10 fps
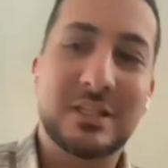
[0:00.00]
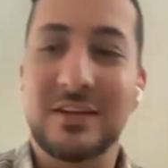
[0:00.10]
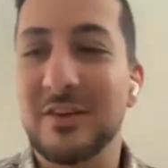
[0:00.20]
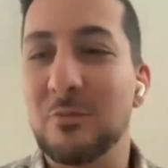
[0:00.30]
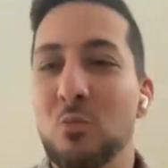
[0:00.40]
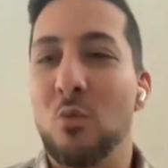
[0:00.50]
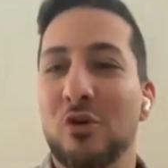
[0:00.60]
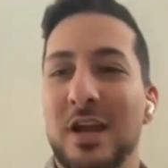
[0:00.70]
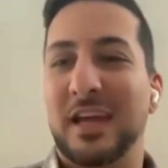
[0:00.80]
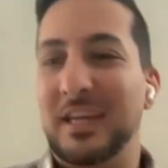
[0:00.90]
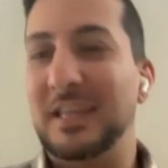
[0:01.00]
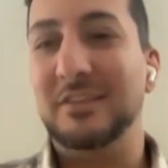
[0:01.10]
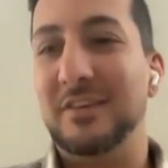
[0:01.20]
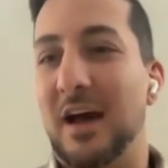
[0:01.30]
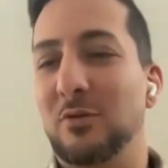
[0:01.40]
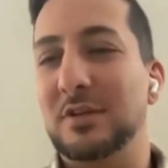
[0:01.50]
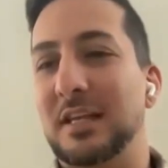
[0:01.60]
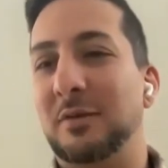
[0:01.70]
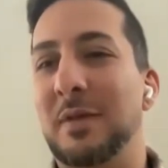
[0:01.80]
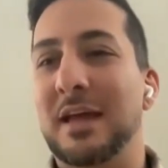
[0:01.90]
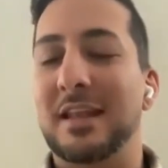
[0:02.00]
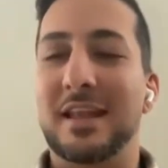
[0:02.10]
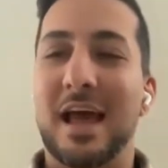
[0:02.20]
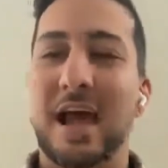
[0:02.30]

I was even more naive. I was like, man,